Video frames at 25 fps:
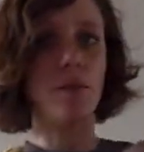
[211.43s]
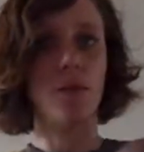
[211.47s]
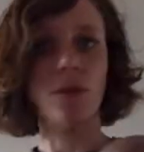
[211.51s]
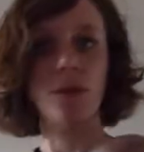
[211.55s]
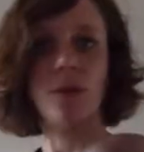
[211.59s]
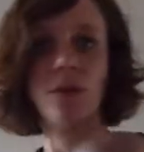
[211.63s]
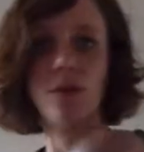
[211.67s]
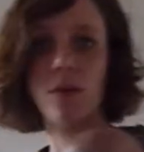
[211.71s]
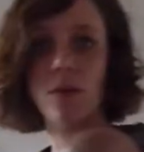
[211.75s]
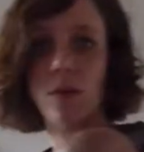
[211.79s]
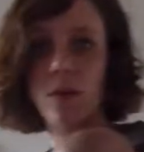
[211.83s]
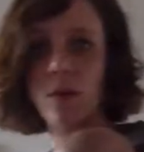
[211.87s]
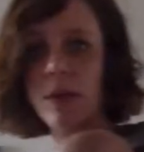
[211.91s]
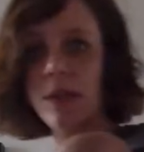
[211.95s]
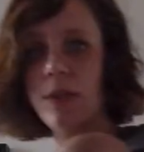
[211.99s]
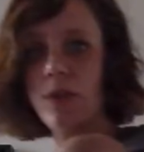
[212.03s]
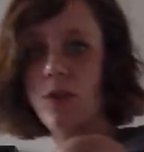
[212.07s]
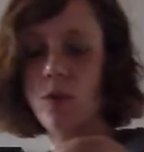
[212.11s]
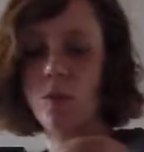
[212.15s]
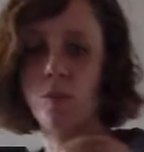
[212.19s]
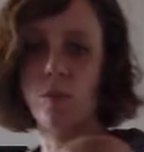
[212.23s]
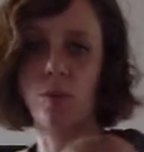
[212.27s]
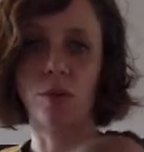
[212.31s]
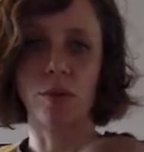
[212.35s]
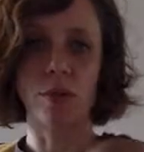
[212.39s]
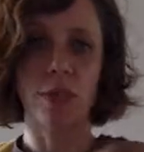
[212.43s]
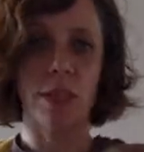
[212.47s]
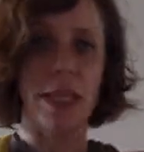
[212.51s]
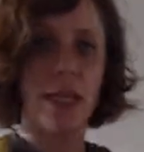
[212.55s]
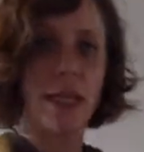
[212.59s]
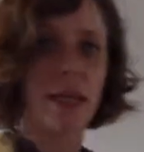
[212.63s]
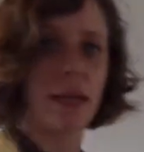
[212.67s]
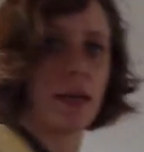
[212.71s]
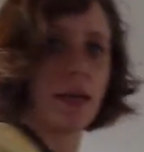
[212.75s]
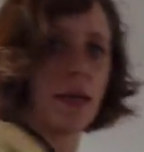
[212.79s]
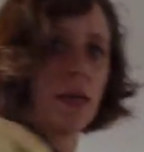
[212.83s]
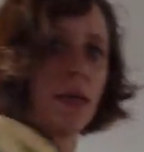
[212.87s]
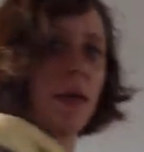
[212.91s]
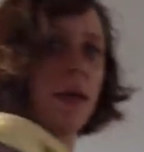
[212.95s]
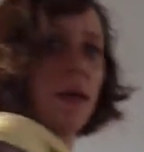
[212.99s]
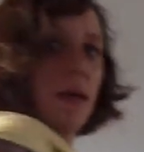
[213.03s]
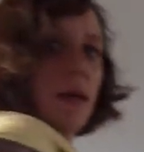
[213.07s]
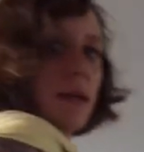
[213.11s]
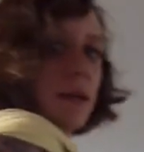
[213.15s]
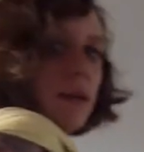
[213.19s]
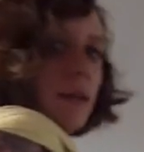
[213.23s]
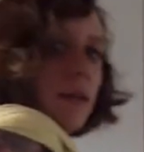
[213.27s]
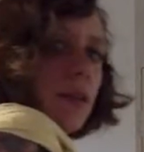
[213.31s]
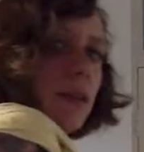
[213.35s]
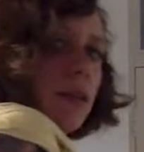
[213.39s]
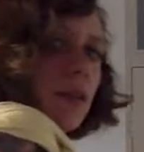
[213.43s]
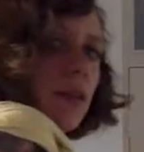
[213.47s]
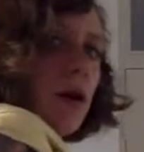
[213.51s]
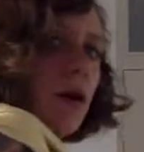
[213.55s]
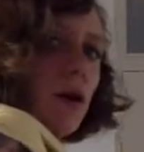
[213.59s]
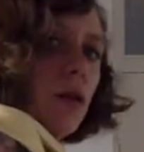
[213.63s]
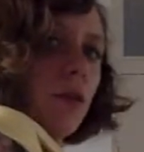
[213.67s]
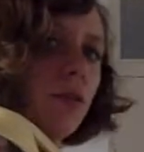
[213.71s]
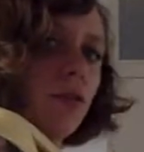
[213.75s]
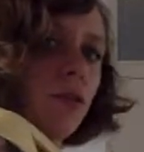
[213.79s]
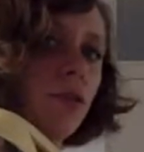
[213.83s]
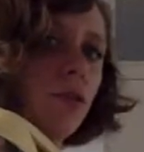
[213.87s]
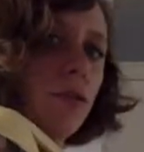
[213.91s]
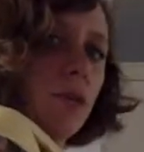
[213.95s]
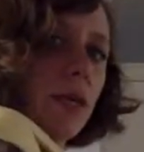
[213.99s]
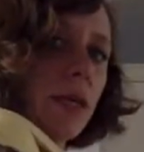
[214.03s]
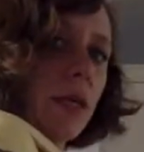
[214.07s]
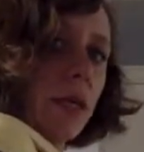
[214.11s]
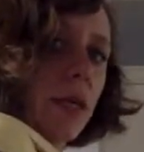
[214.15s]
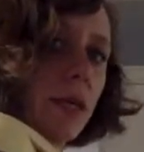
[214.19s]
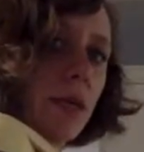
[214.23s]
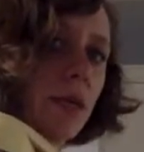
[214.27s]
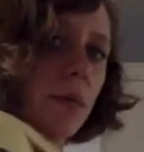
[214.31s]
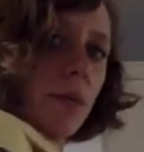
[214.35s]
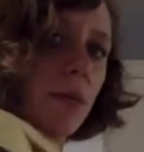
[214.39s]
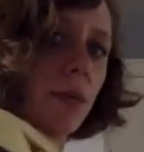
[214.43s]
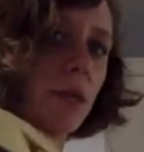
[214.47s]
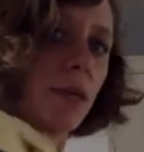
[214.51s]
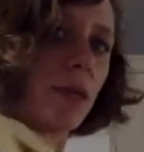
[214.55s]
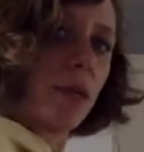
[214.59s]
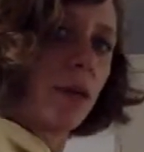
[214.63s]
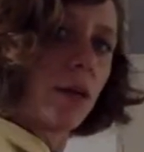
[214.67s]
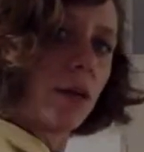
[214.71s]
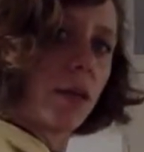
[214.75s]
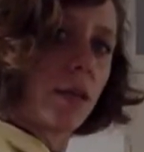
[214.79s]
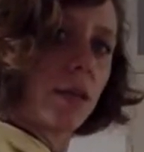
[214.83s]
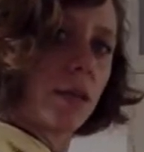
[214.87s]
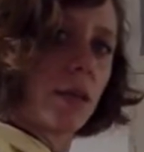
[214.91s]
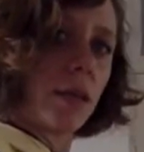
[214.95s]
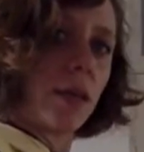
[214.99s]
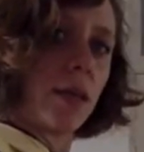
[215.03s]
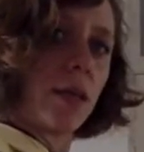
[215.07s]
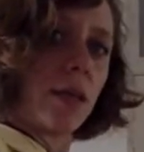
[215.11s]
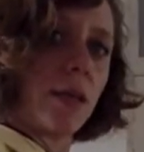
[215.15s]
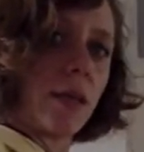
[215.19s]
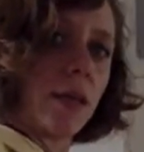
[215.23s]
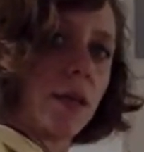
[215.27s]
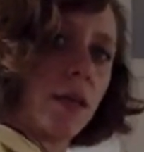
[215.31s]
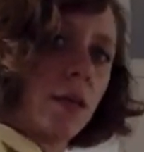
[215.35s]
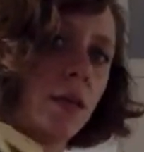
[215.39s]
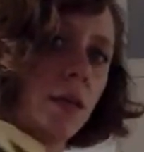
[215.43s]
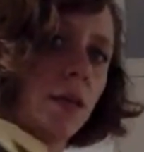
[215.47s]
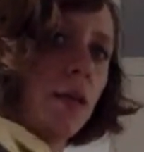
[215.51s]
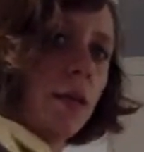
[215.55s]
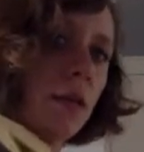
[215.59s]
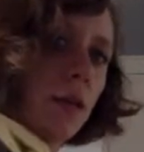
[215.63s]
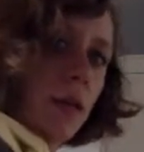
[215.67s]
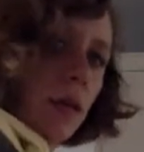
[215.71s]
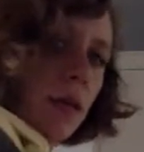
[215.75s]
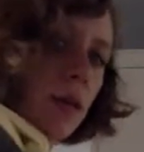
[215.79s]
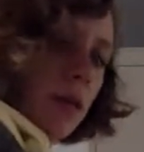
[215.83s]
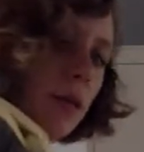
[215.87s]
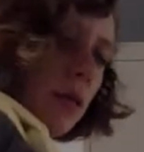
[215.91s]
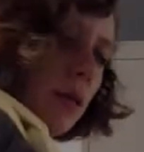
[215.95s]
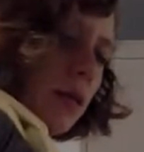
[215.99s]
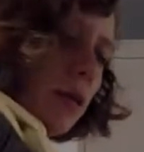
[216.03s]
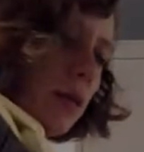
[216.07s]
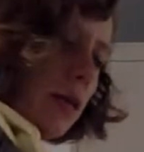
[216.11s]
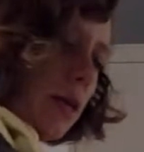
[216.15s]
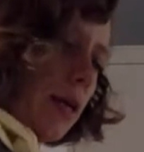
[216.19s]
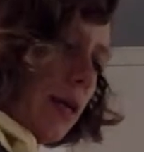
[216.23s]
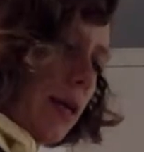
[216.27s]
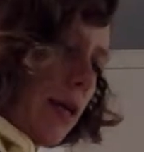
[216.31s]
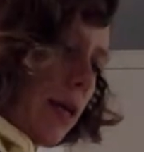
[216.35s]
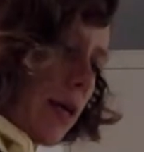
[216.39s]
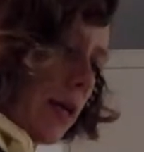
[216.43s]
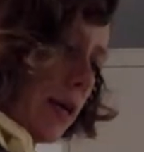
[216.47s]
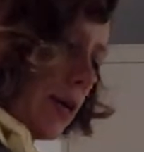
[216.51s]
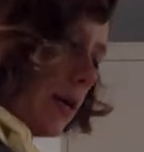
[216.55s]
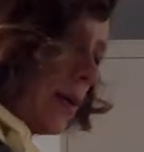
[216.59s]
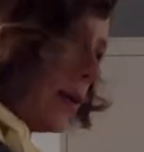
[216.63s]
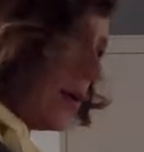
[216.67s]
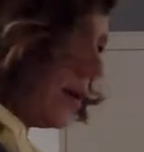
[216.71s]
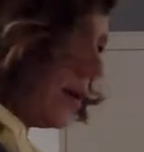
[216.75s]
I'm just always supporting. I'm going to start undoing my knot here.